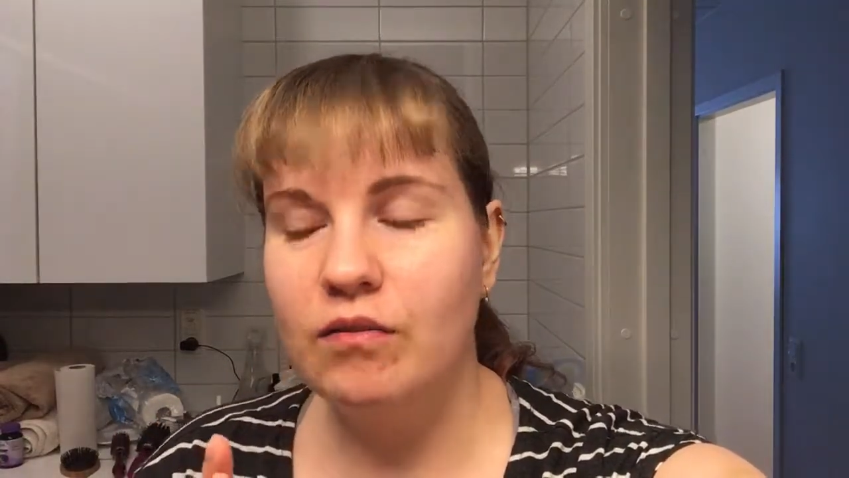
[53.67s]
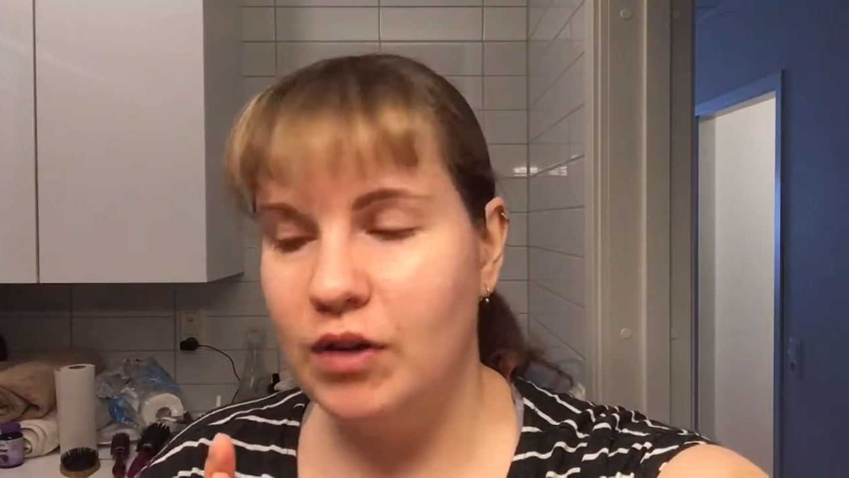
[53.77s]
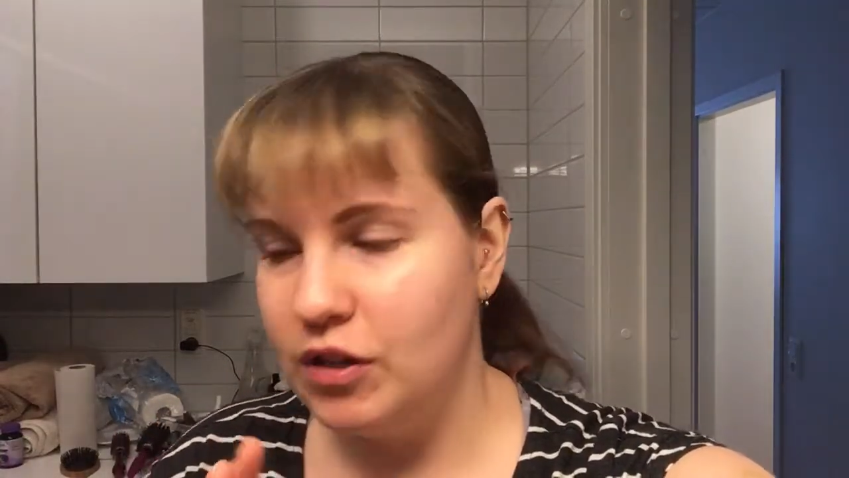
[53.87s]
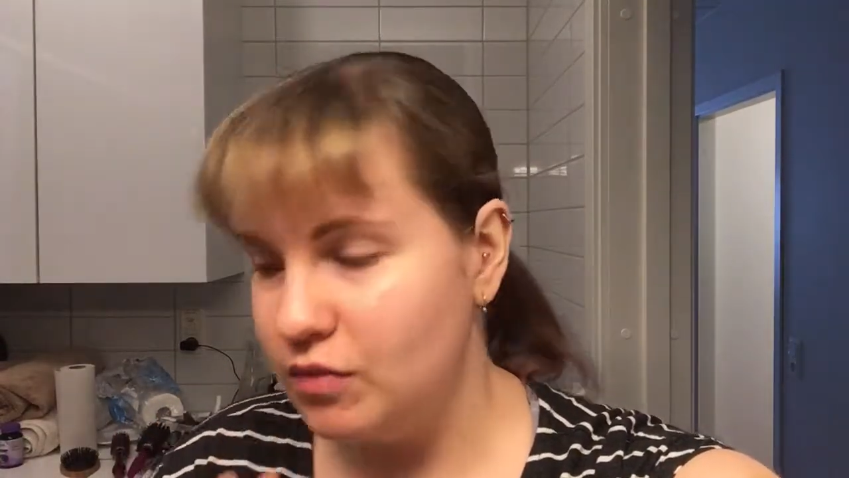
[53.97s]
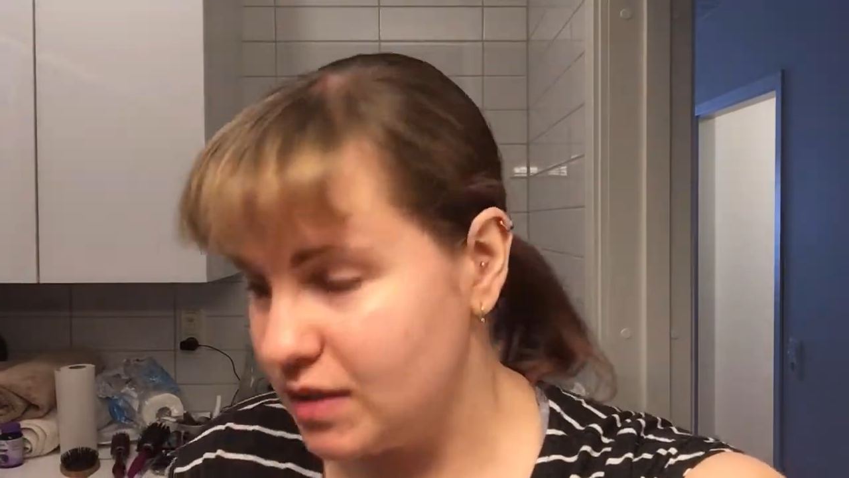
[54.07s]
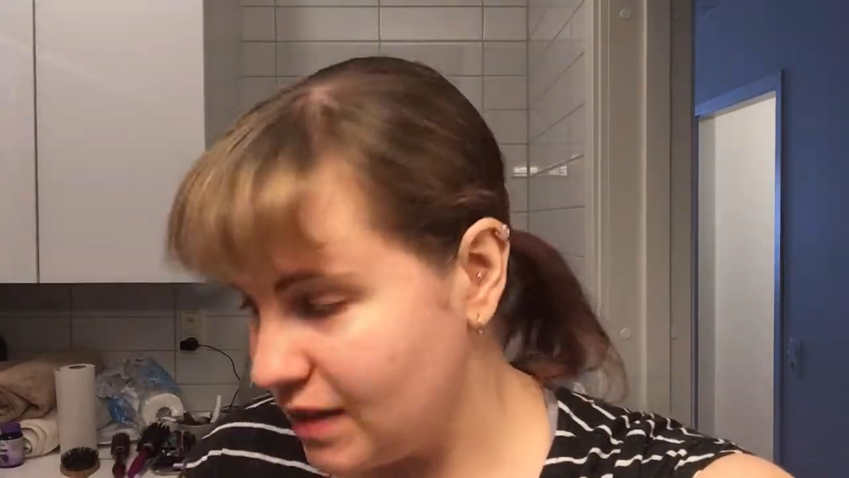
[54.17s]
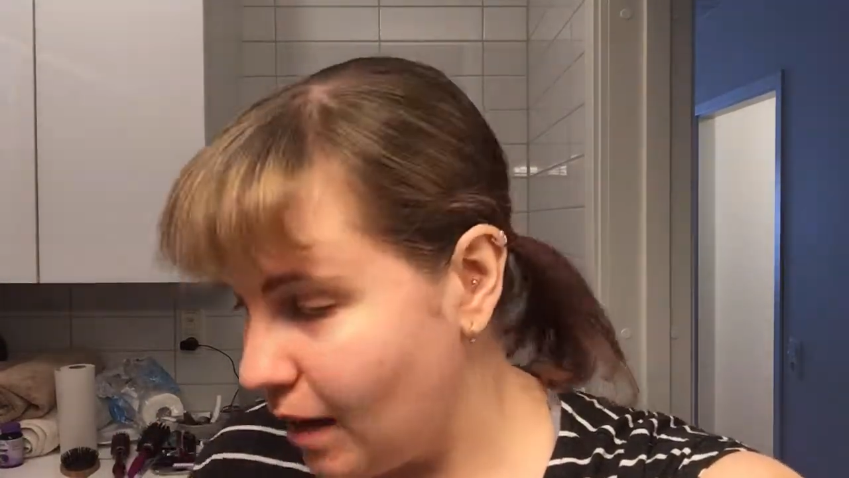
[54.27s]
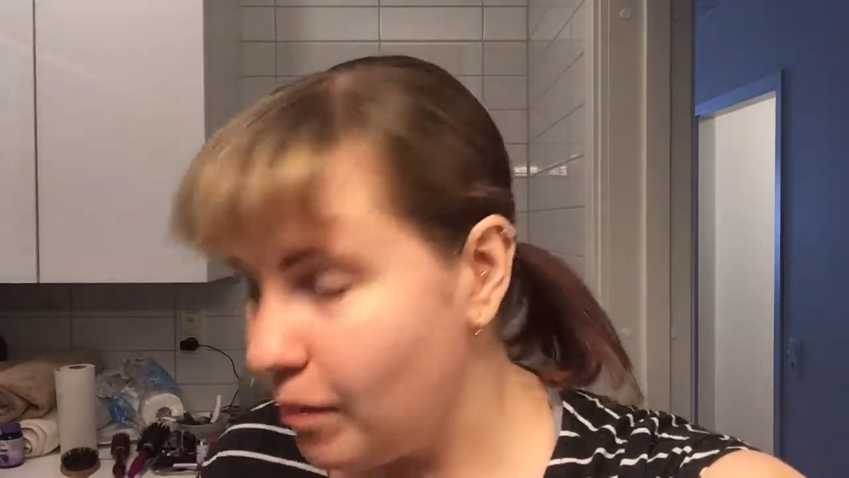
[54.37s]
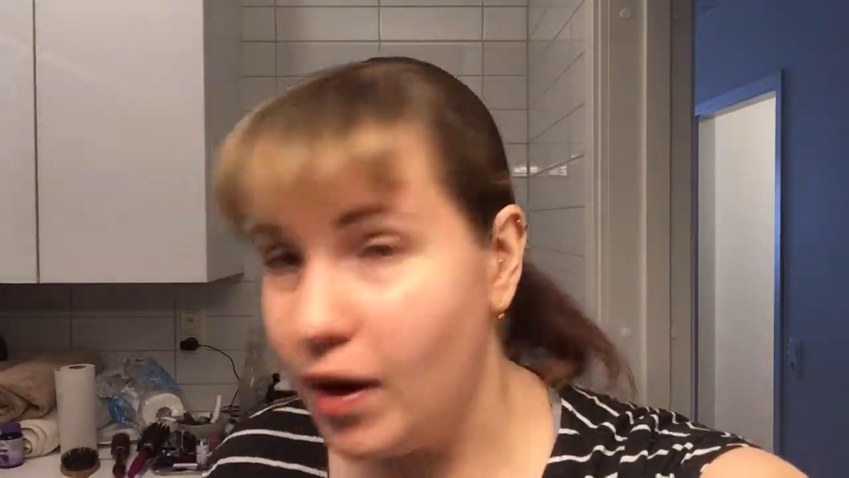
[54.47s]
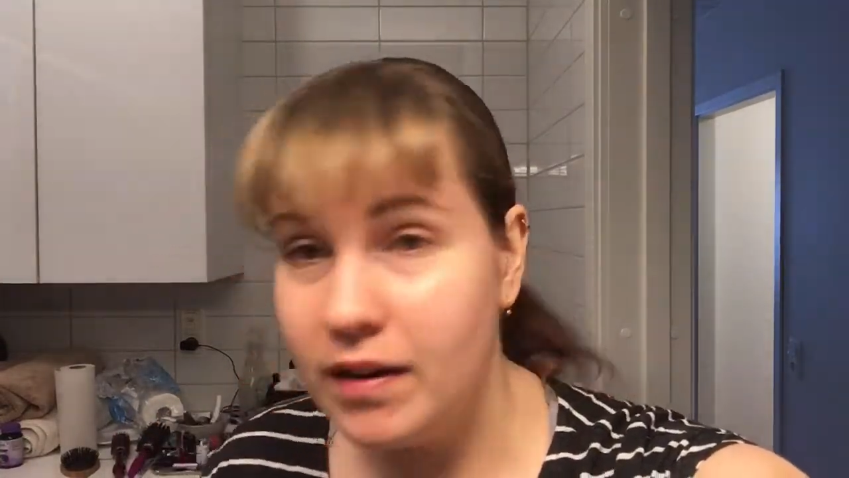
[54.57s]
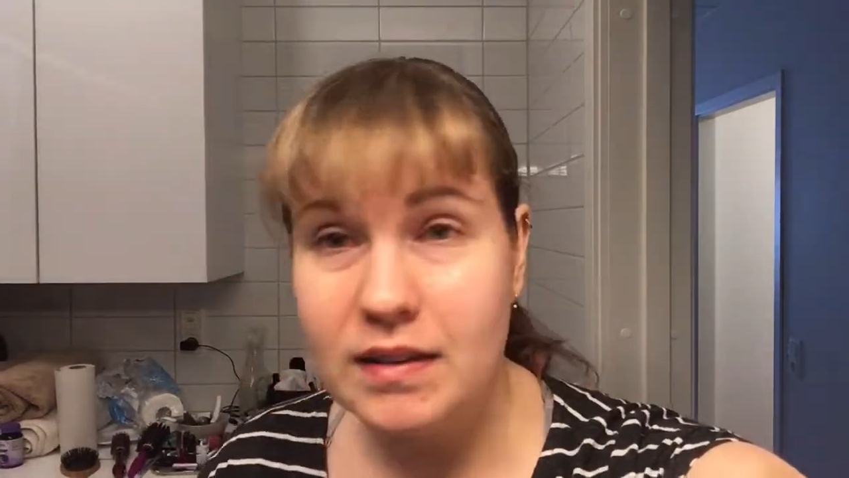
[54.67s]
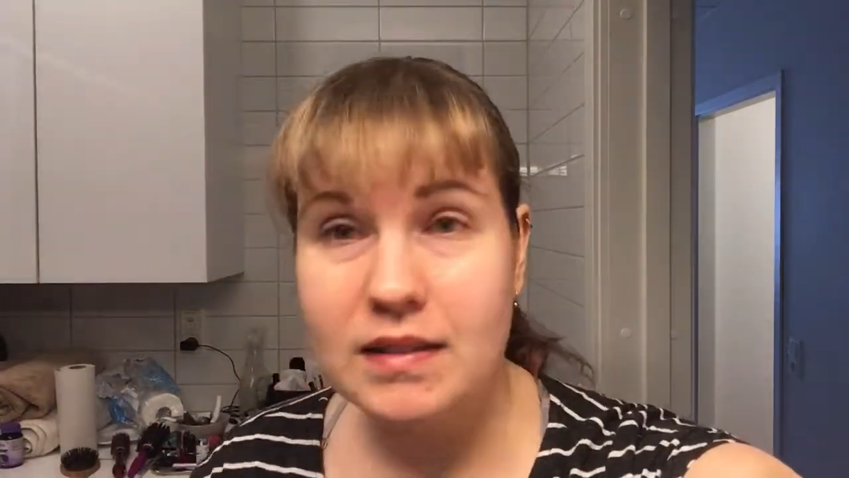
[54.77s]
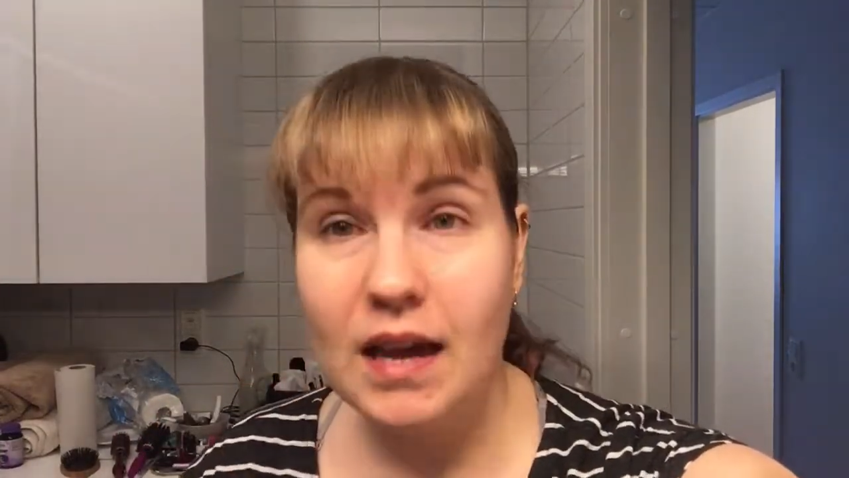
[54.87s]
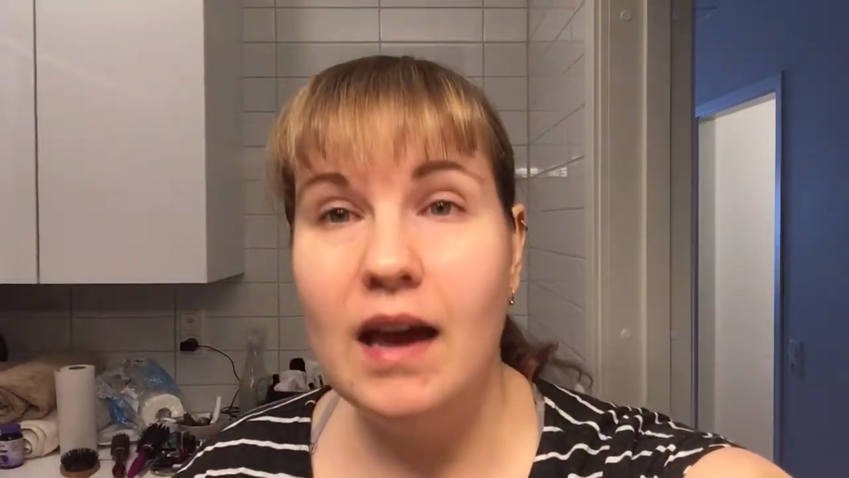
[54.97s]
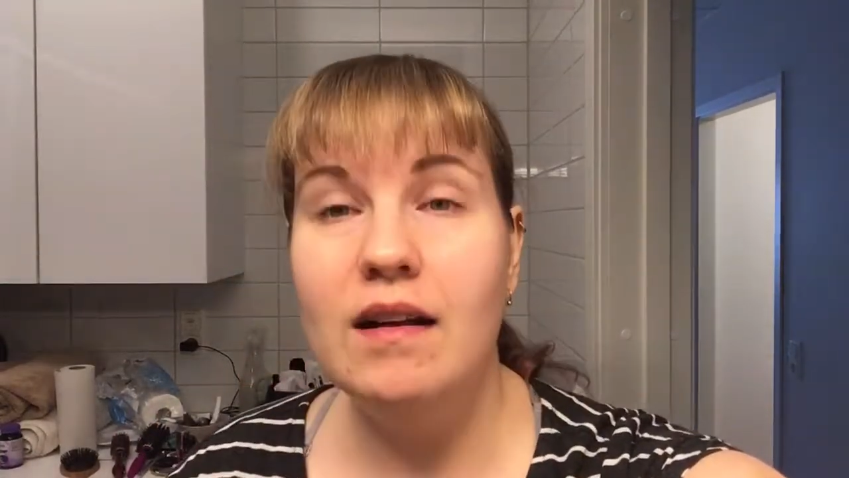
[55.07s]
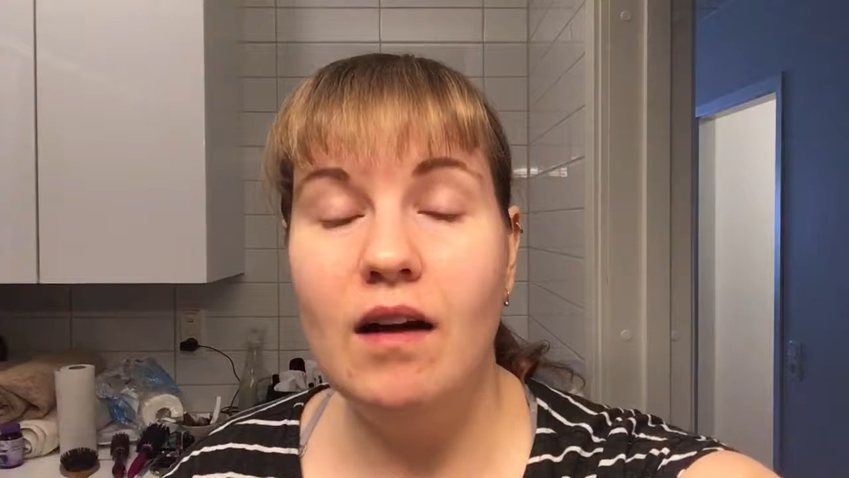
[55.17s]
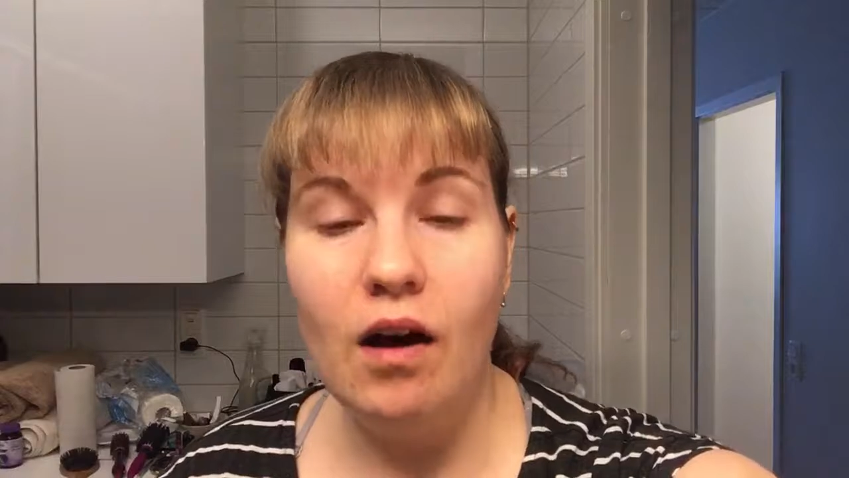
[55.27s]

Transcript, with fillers: when you step on the scale,